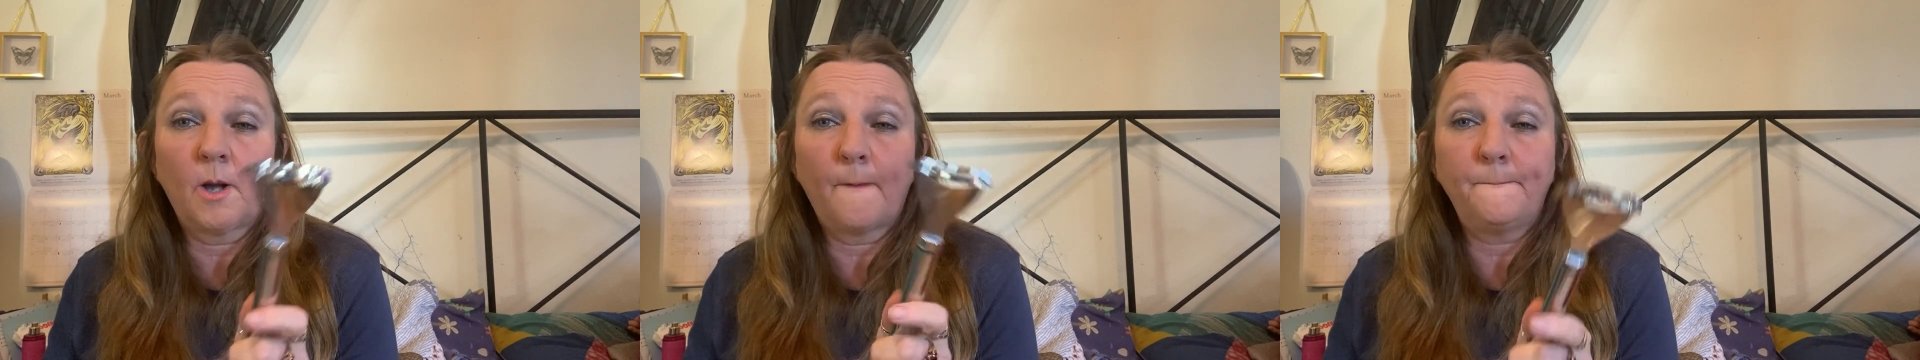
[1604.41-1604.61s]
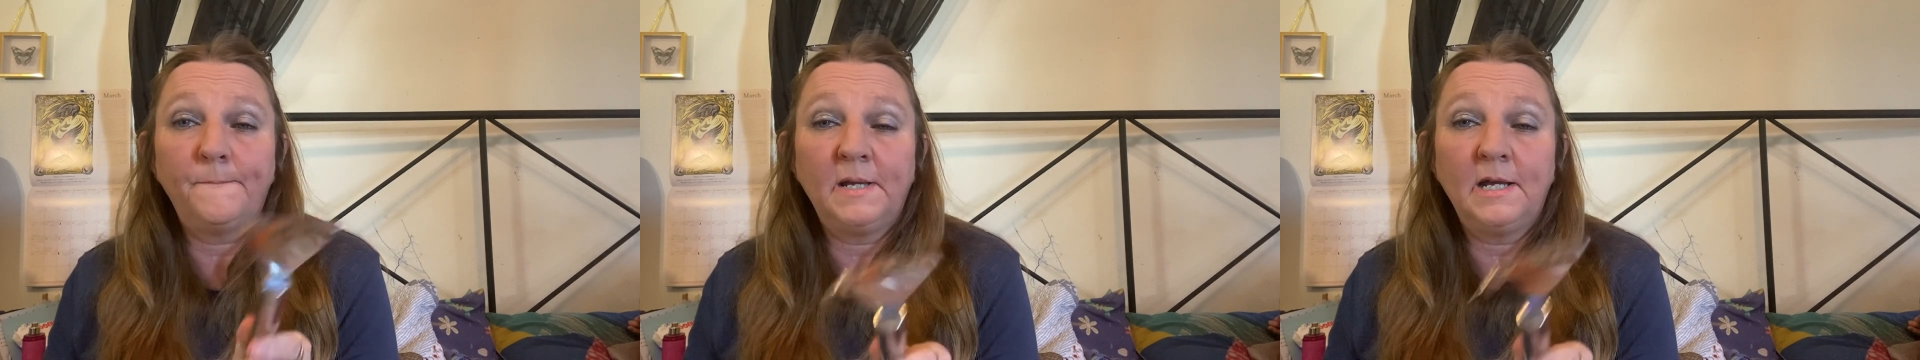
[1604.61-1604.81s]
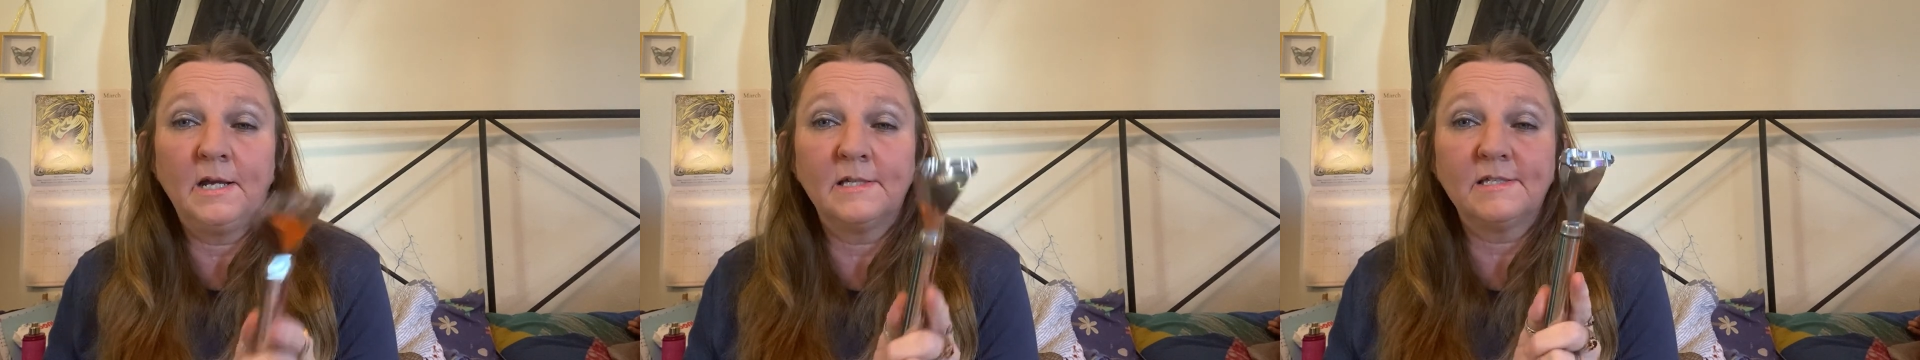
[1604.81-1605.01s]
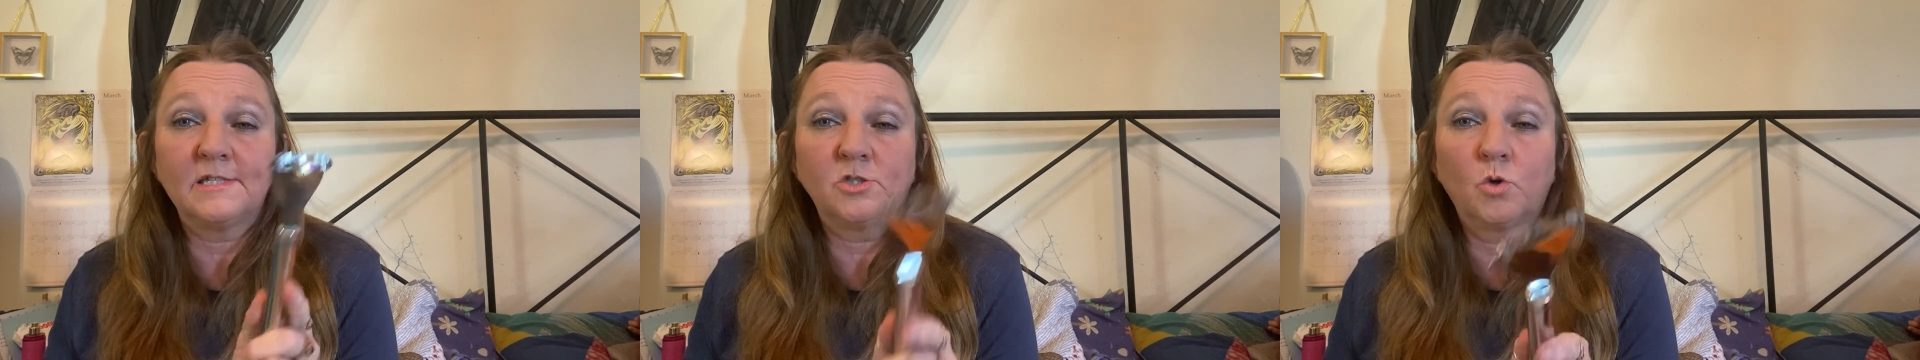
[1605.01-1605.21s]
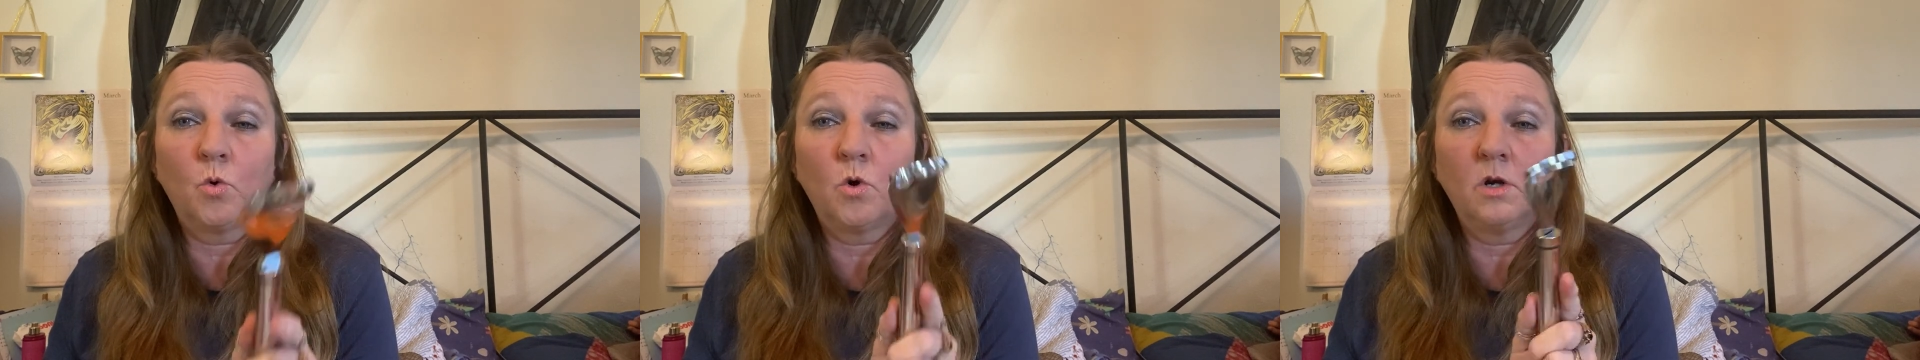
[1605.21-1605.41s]
up bin
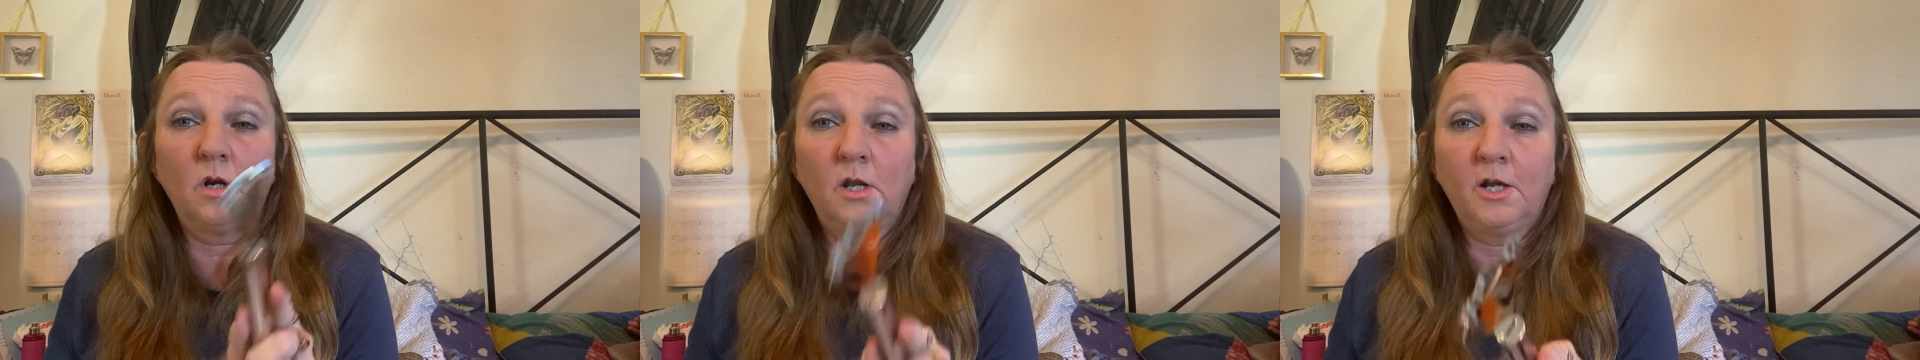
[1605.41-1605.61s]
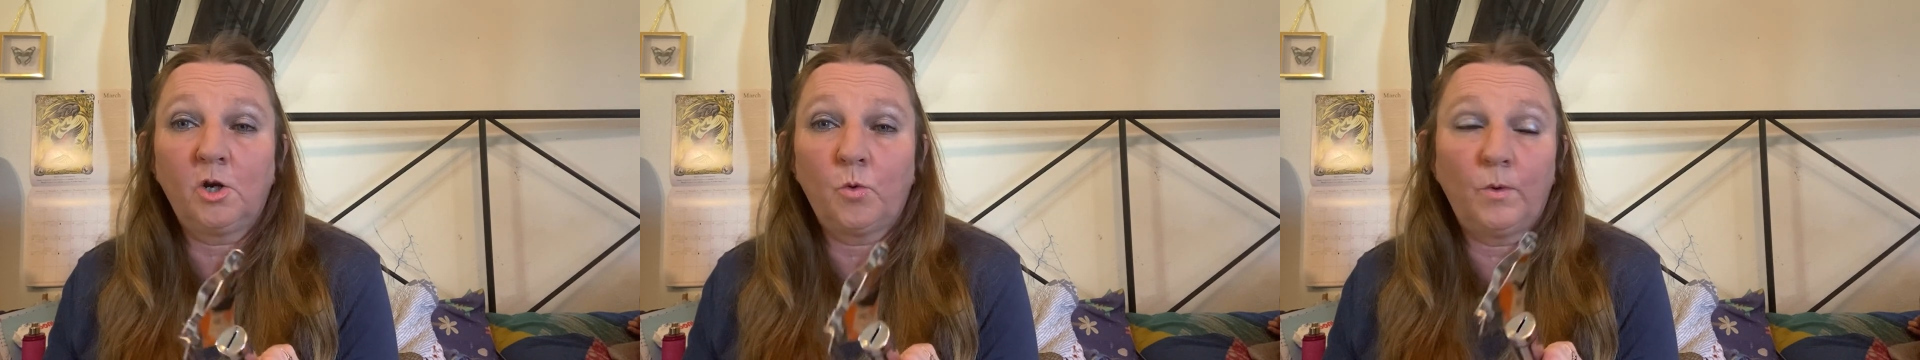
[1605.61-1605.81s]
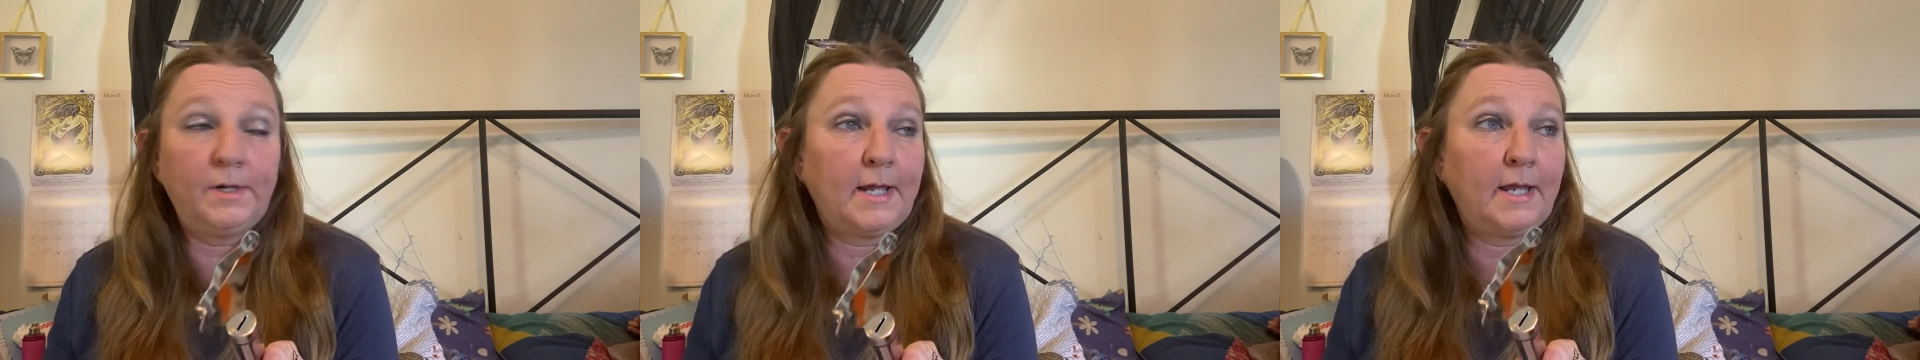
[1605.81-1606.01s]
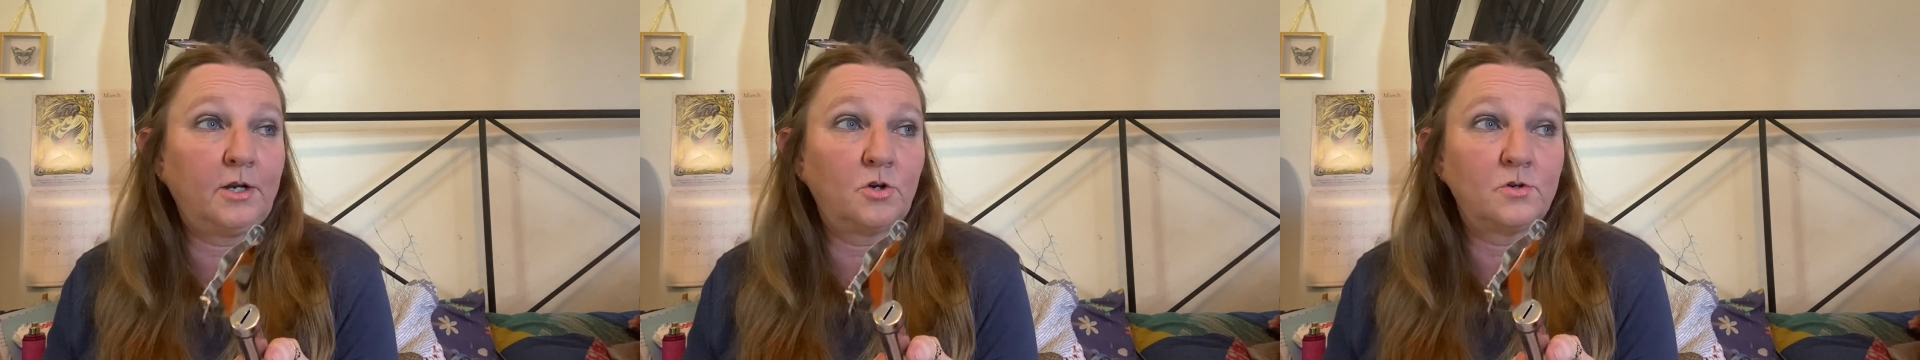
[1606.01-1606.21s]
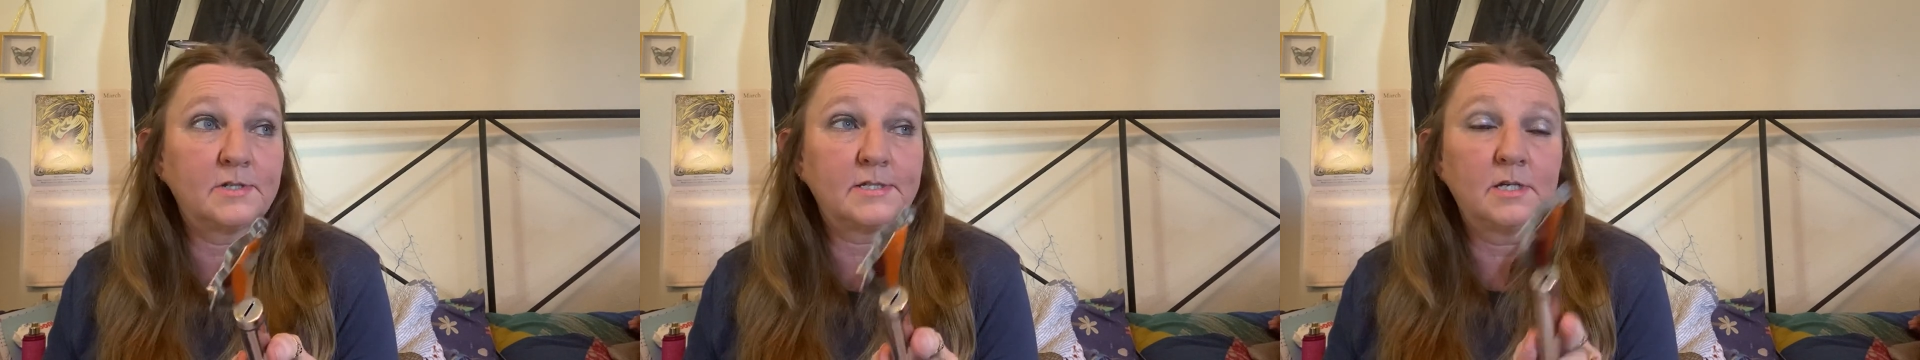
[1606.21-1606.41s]
store
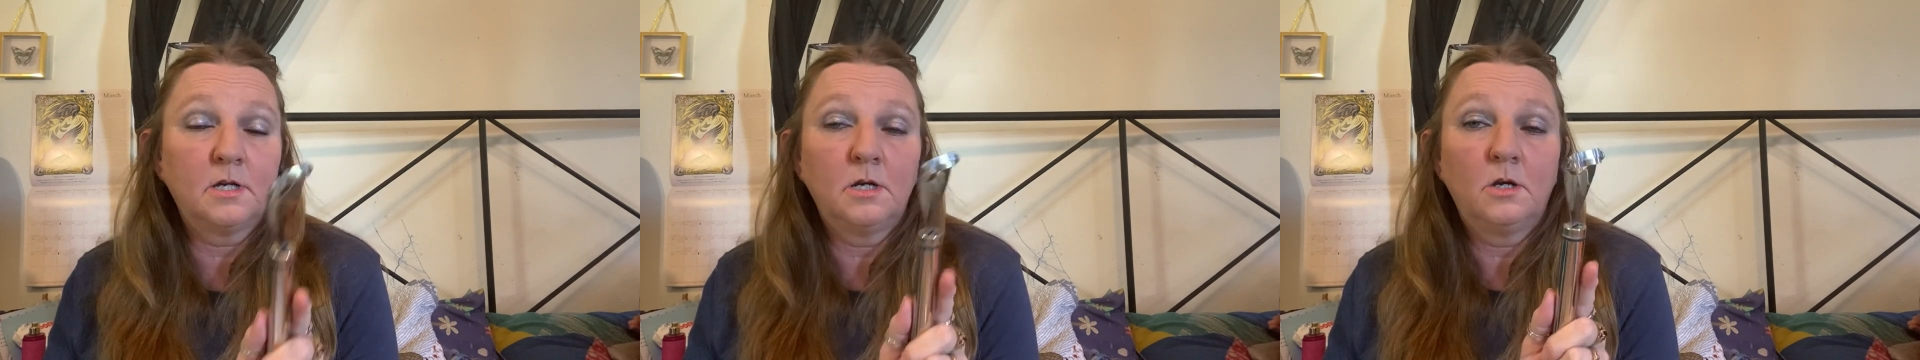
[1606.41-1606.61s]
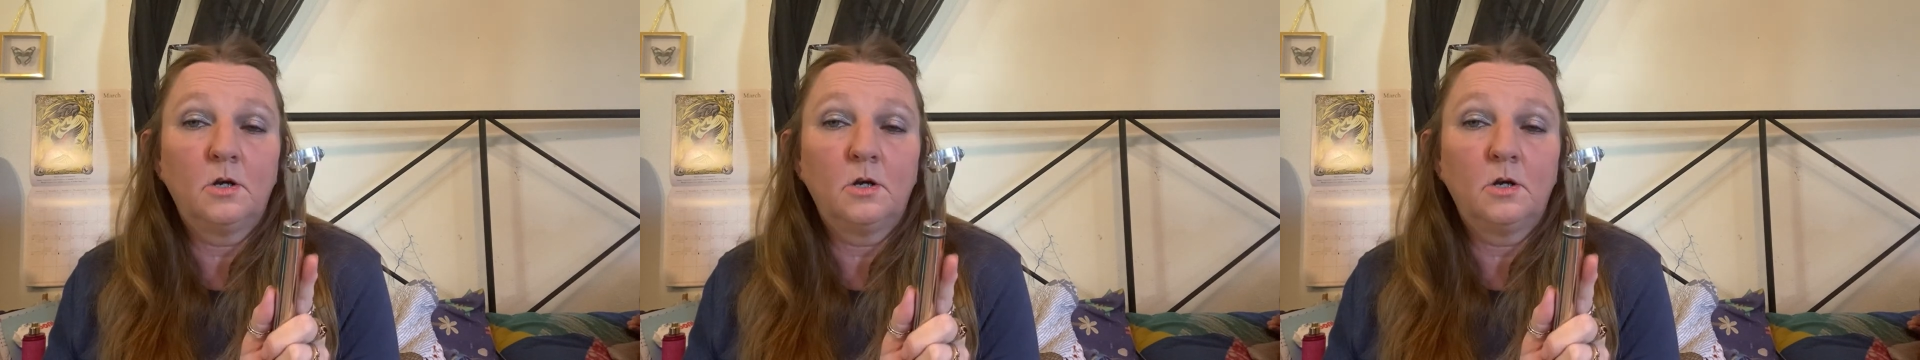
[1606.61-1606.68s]
liquidators